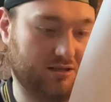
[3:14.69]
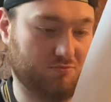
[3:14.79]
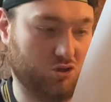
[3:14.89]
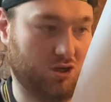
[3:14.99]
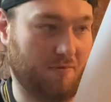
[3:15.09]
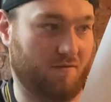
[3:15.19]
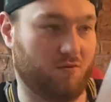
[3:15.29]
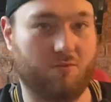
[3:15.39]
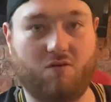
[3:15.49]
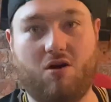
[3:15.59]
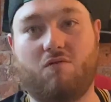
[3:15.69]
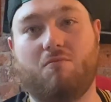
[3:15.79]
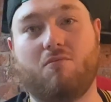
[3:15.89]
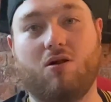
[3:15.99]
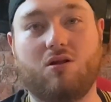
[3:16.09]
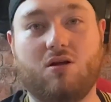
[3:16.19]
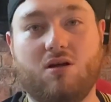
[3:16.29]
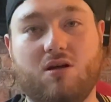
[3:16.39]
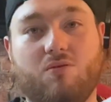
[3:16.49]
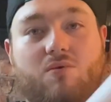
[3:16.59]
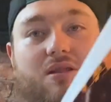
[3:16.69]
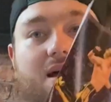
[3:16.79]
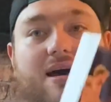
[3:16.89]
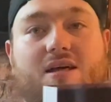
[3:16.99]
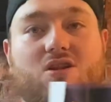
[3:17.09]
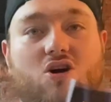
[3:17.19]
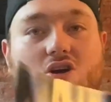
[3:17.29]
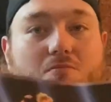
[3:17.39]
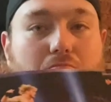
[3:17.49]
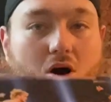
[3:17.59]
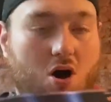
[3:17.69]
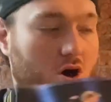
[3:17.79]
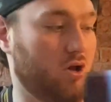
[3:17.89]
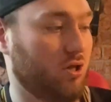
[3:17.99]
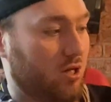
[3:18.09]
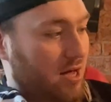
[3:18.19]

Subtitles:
This must have been from the Royal Rumble with Logan Paul.